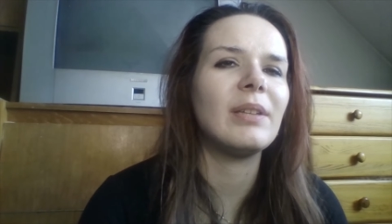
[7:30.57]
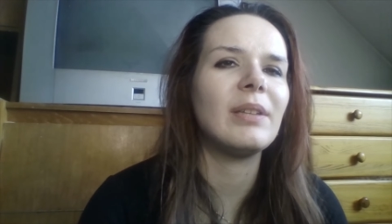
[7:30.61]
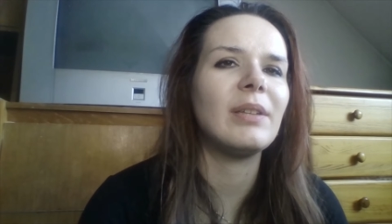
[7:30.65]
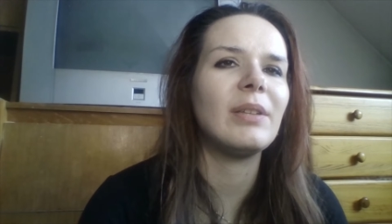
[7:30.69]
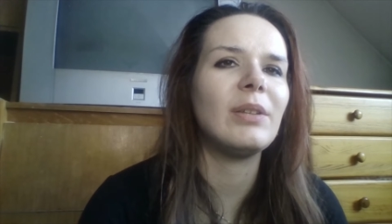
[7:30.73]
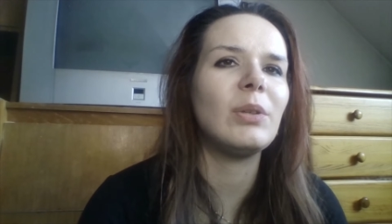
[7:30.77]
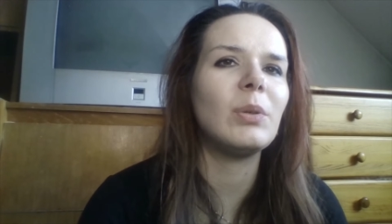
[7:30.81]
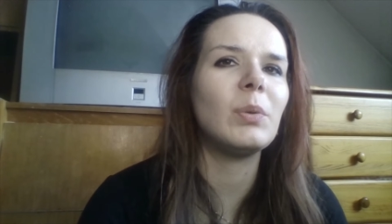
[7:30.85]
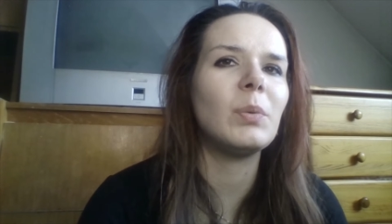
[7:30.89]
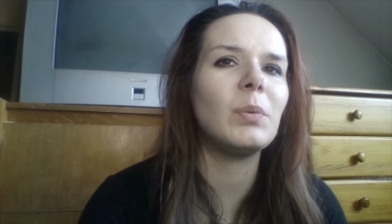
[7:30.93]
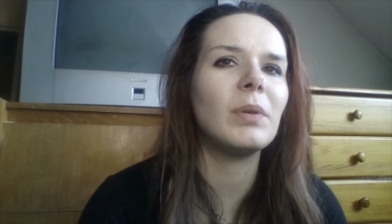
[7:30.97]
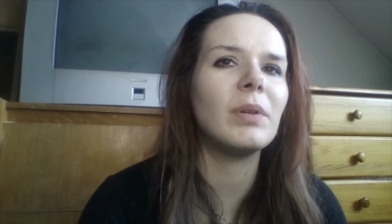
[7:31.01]

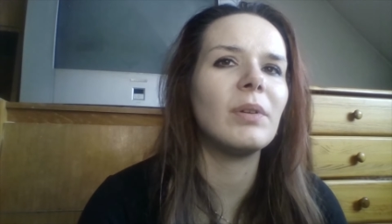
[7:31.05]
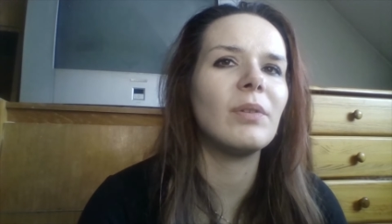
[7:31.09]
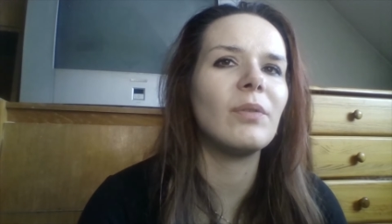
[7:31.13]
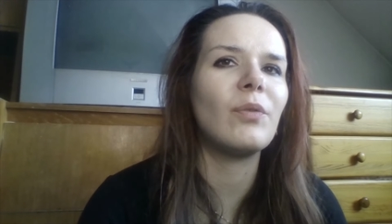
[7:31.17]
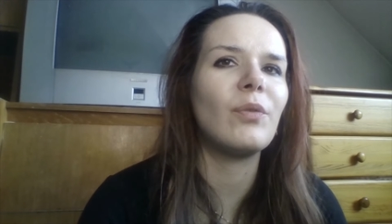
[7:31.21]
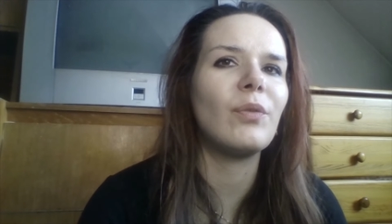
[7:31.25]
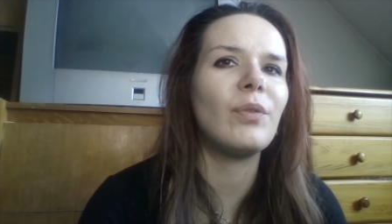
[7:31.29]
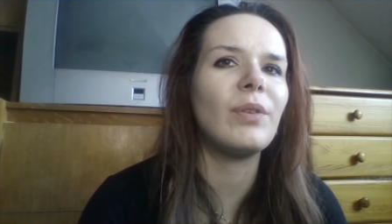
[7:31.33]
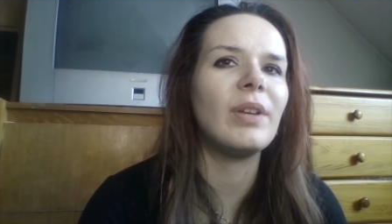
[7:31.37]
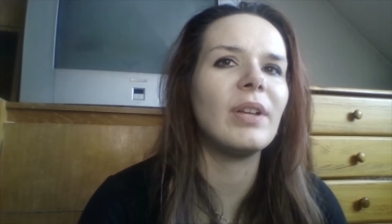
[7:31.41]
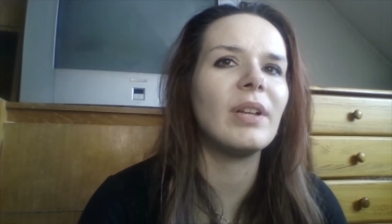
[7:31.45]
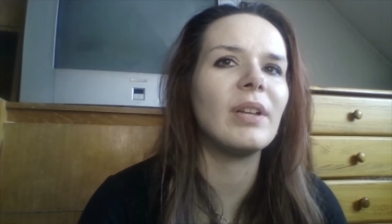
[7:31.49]
You will
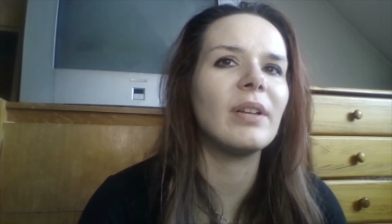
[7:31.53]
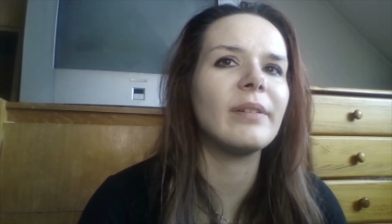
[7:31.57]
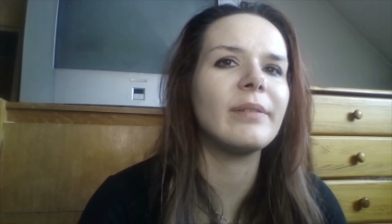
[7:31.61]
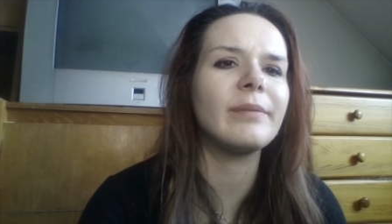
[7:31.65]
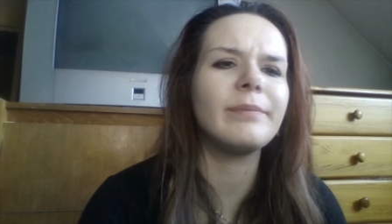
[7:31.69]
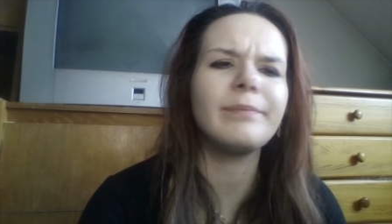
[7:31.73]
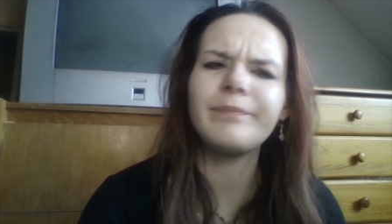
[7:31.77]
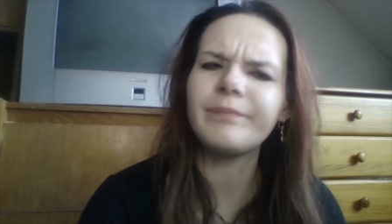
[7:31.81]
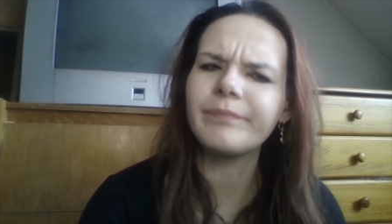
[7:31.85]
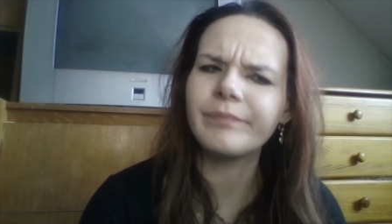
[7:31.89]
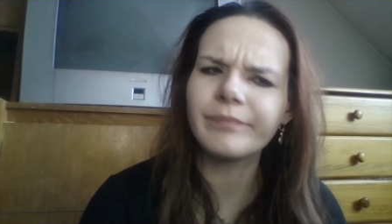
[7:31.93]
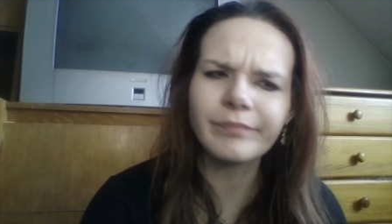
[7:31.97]

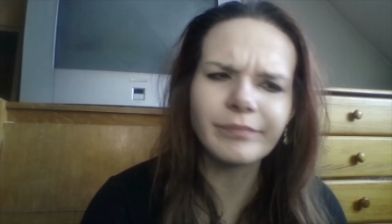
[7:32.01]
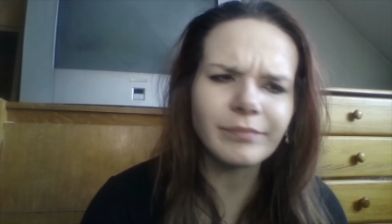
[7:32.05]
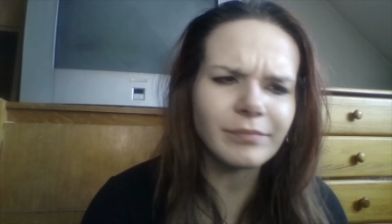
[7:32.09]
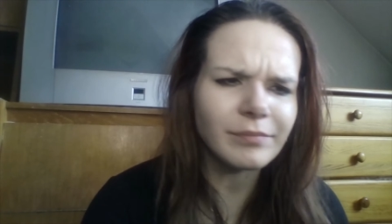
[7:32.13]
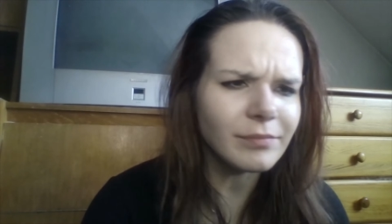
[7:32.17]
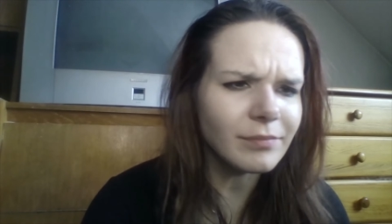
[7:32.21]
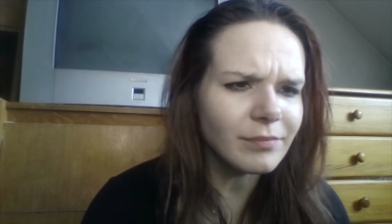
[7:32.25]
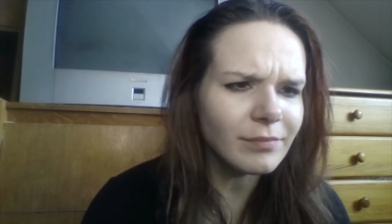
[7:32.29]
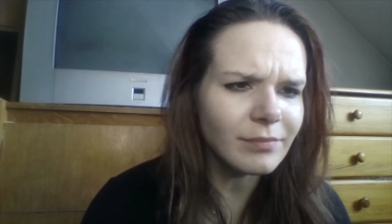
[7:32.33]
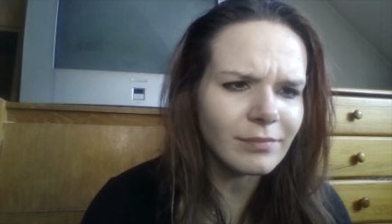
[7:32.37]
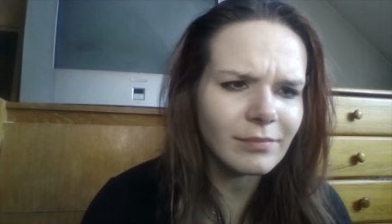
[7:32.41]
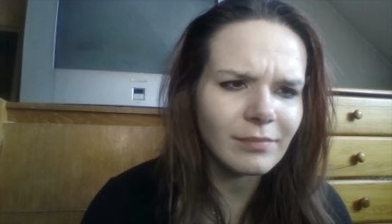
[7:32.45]
feel
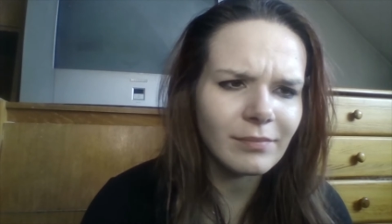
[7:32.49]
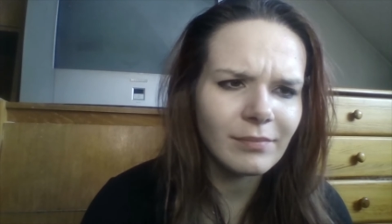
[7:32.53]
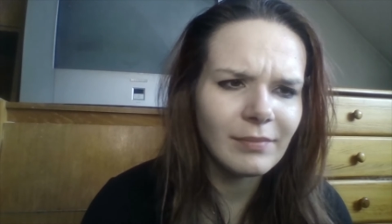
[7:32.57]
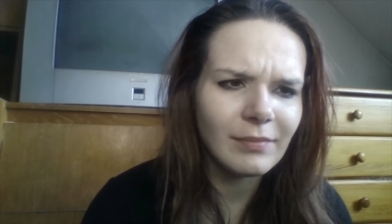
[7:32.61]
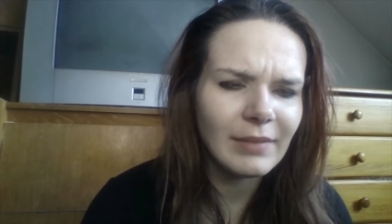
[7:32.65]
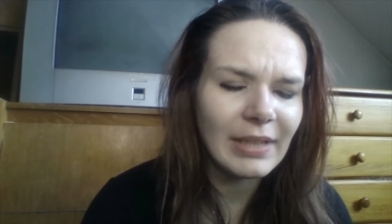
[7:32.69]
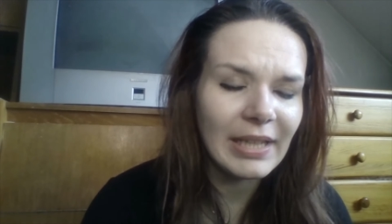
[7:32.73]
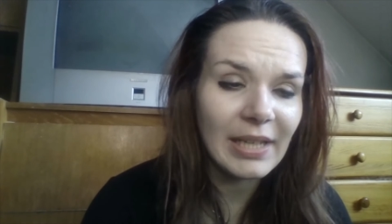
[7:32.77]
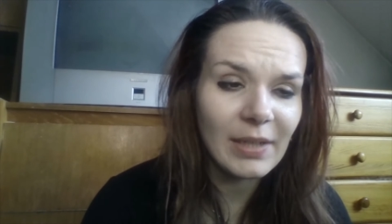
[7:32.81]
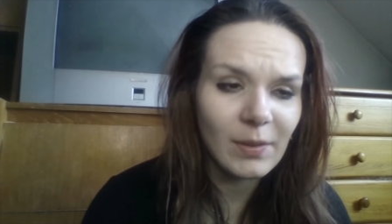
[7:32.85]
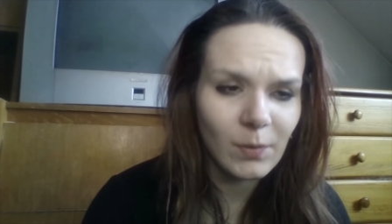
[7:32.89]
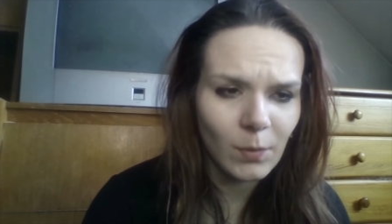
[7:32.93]

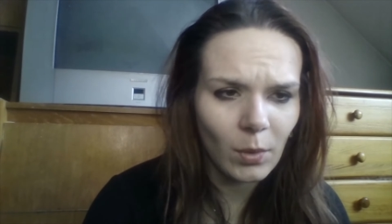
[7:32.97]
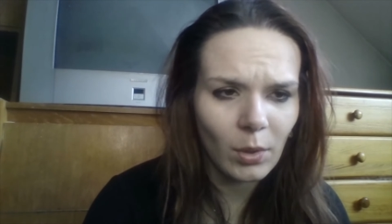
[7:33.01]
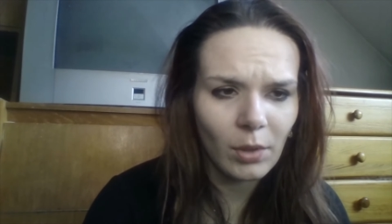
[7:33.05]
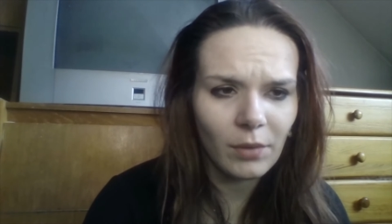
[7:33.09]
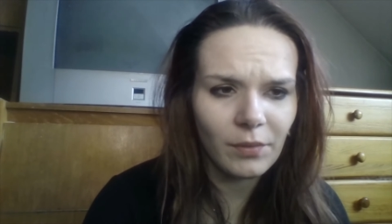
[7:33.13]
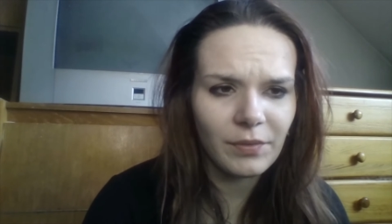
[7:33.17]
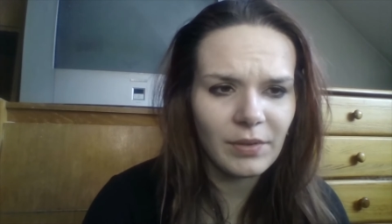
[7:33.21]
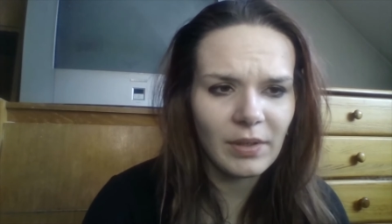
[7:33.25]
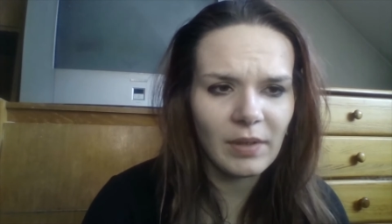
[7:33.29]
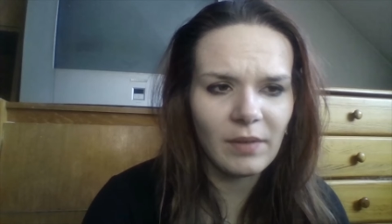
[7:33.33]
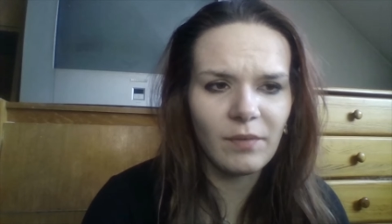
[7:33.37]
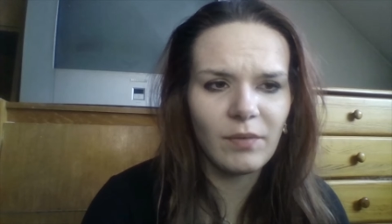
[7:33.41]

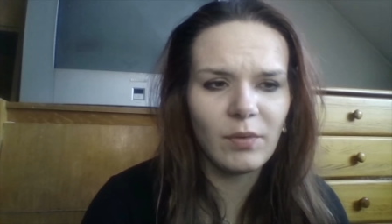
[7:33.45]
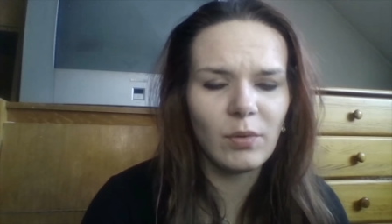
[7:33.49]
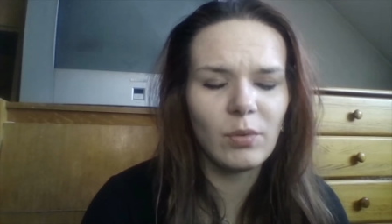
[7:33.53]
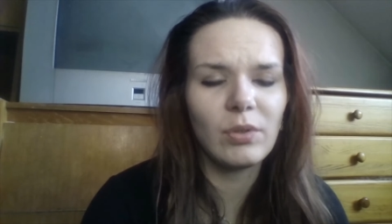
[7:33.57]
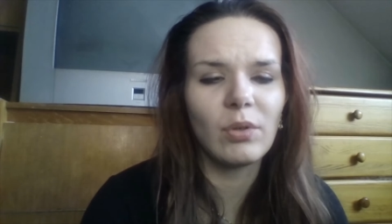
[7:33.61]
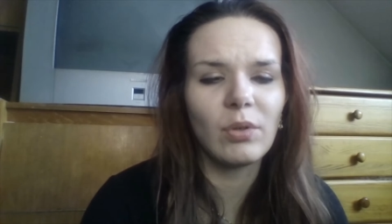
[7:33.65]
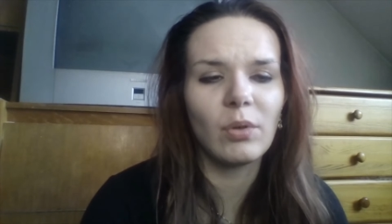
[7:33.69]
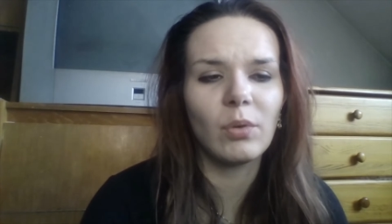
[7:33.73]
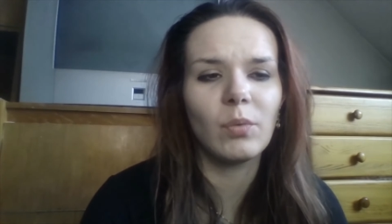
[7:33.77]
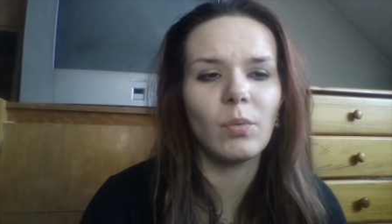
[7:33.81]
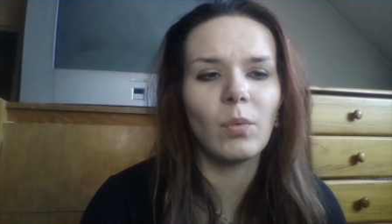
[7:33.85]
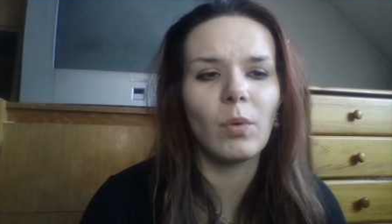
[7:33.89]
involved if you
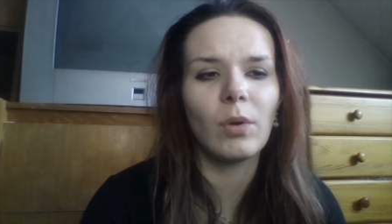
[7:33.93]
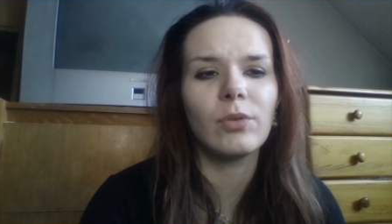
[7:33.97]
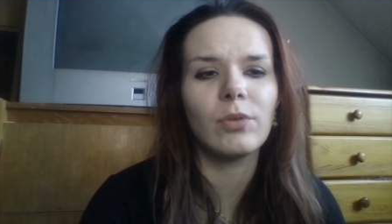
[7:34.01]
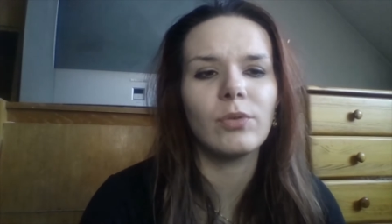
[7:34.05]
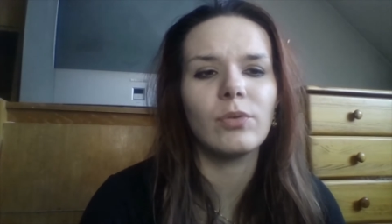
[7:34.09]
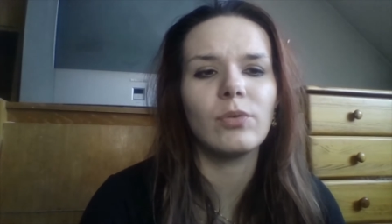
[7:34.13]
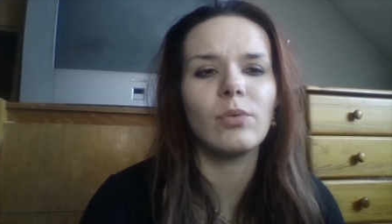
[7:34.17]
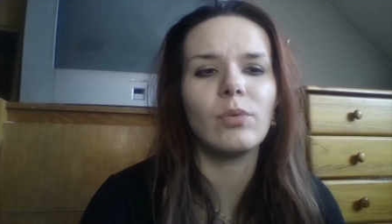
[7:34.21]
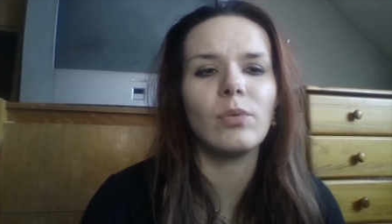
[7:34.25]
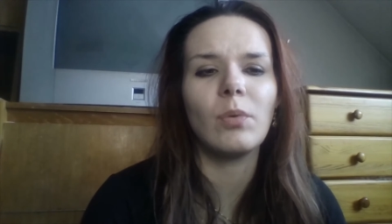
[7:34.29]
don't want to.